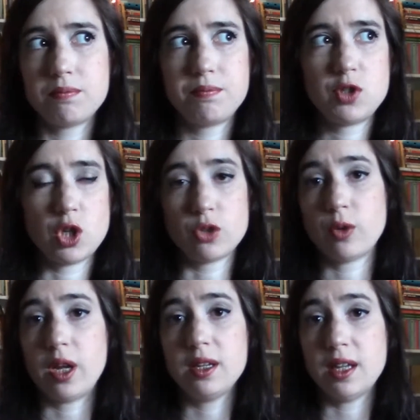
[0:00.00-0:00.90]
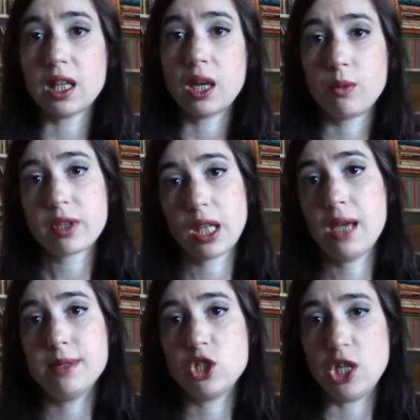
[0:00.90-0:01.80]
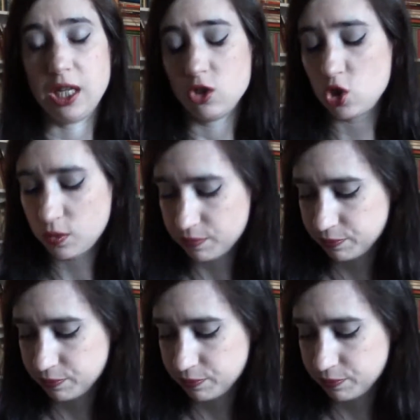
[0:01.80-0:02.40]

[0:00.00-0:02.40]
children dealing with climate change.